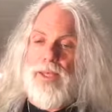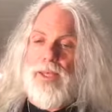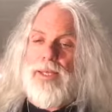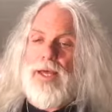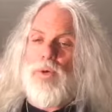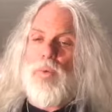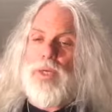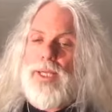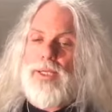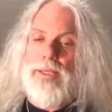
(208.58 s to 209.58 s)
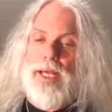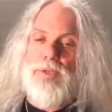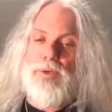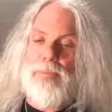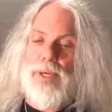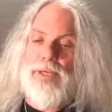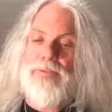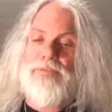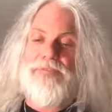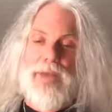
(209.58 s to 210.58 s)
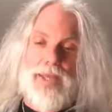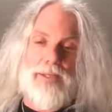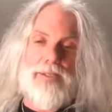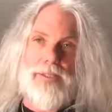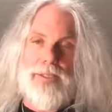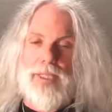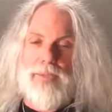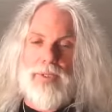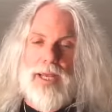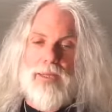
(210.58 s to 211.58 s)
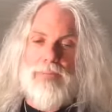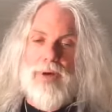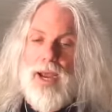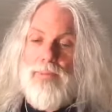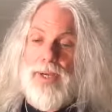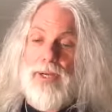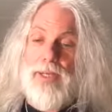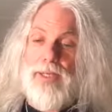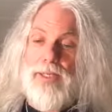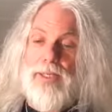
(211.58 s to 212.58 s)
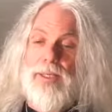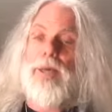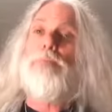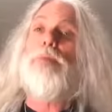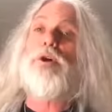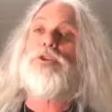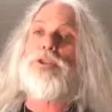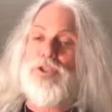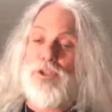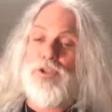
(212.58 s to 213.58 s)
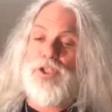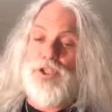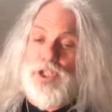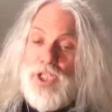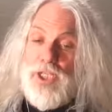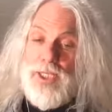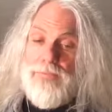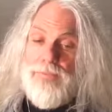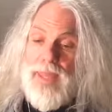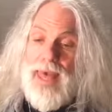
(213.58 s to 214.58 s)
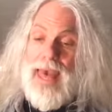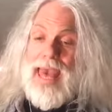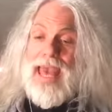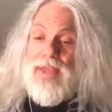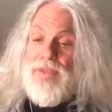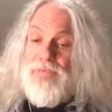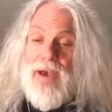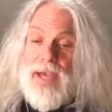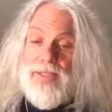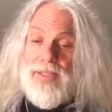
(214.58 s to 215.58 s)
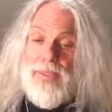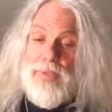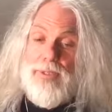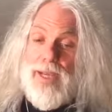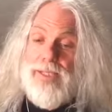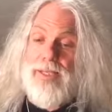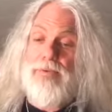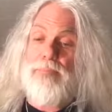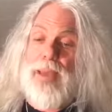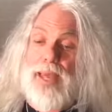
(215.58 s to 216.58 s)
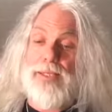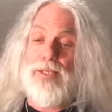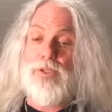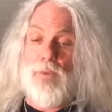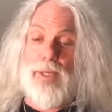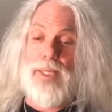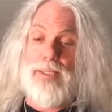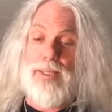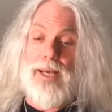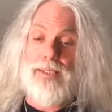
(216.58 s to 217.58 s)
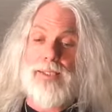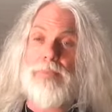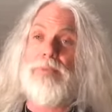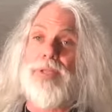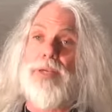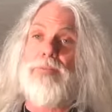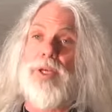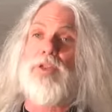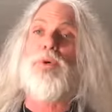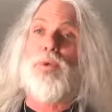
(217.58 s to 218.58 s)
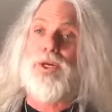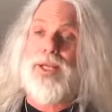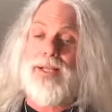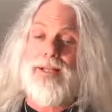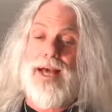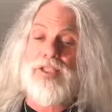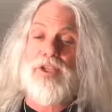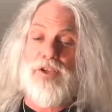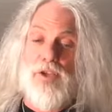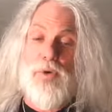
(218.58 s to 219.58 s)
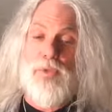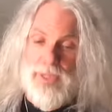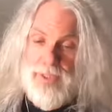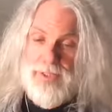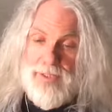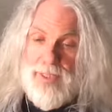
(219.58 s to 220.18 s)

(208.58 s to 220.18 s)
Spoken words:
Now, the working class rebellion failed in the Democratic primary, mostly due to cheating and the fact that Democrats have abandoned the working class. And believe me, the working class know this.